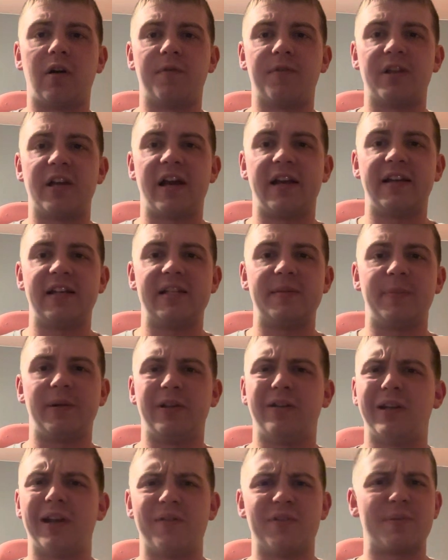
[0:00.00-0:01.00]
the Aggies, but
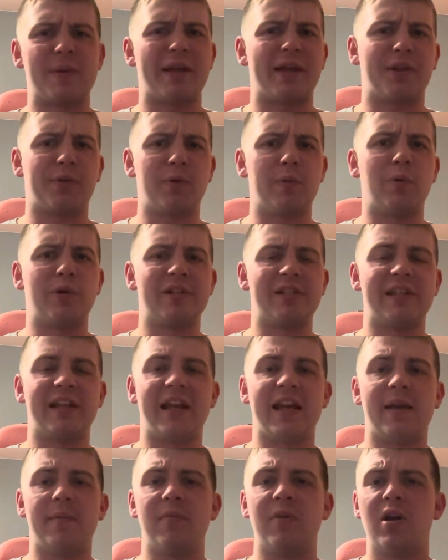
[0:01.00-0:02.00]
he only averaged about 3 points a
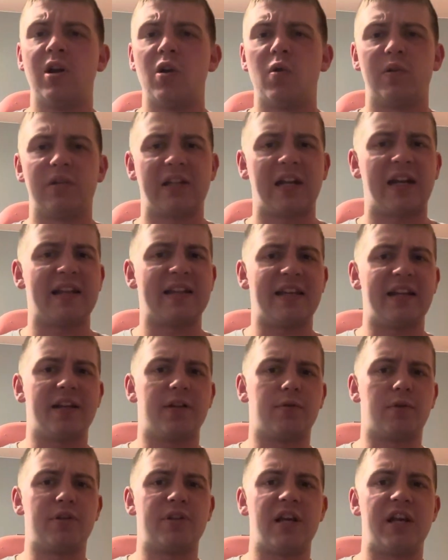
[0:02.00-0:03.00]
game. Was kind of at the end
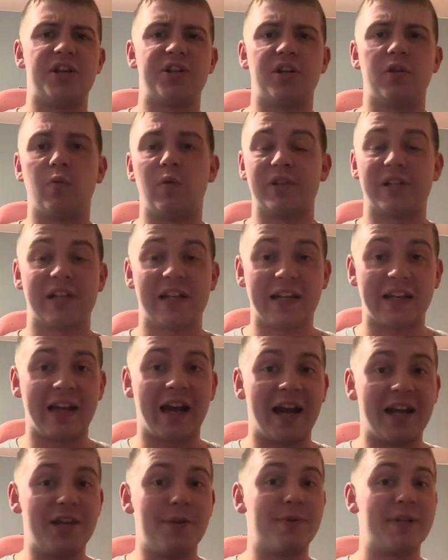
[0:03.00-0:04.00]
of the rotation. Wasn't a
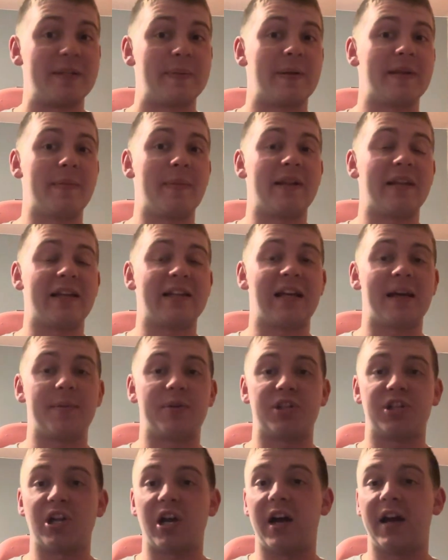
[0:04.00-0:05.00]
guy you would expect to make that type
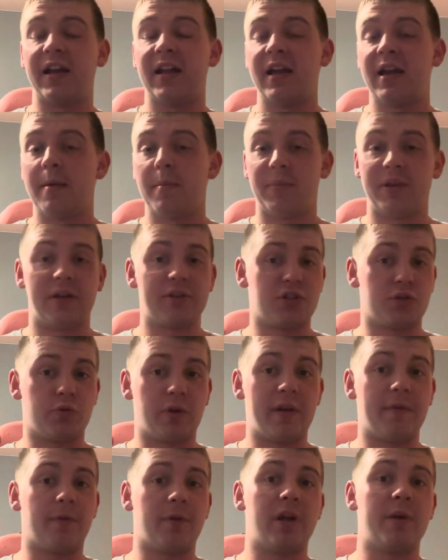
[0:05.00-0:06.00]
of shot, but that was
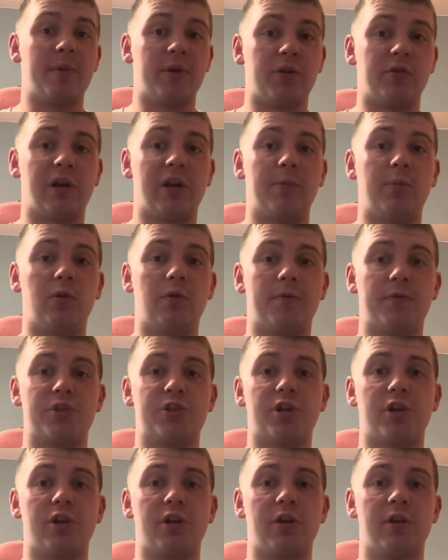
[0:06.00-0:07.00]
great for him, incredible for
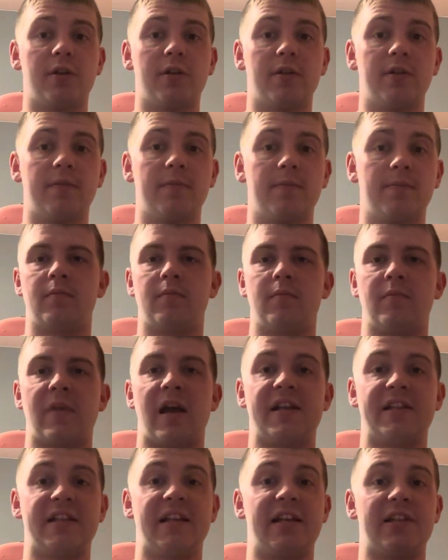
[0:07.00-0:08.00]
sure.
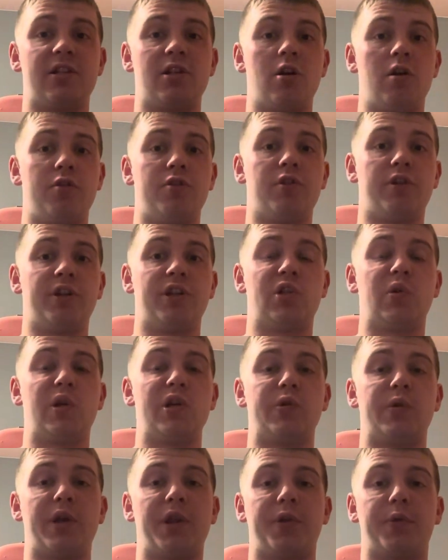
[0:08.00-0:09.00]
As you guys know, during the
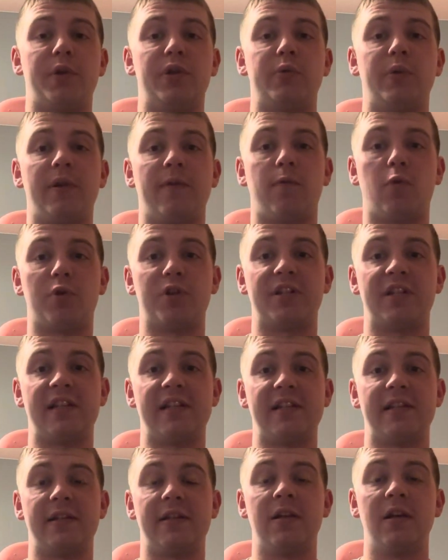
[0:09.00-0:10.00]
2023-24
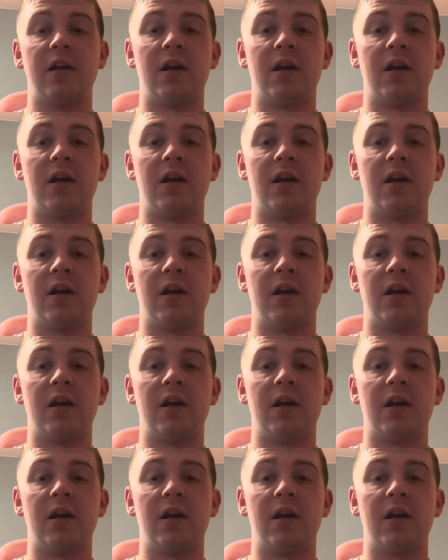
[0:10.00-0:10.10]
season, we